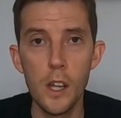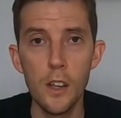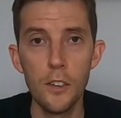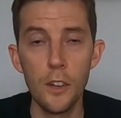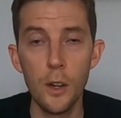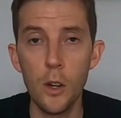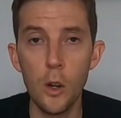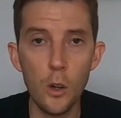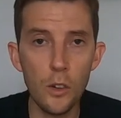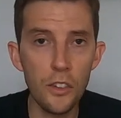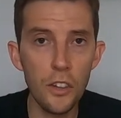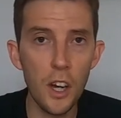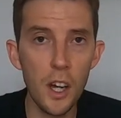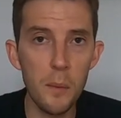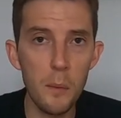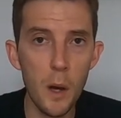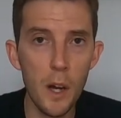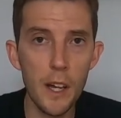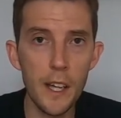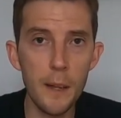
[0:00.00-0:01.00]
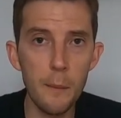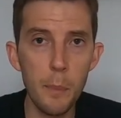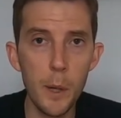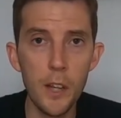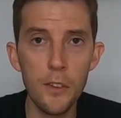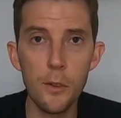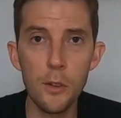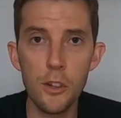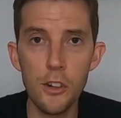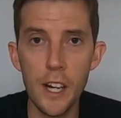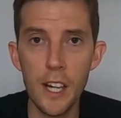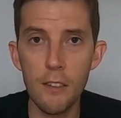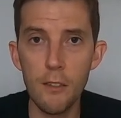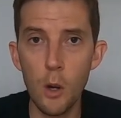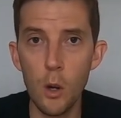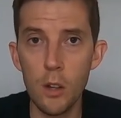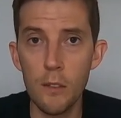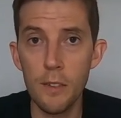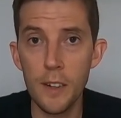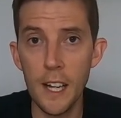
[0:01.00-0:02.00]
So alongside my personal training
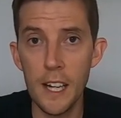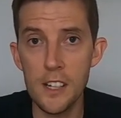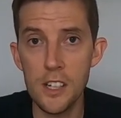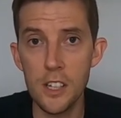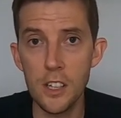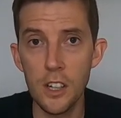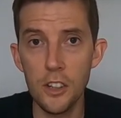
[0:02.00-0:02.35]
qualification,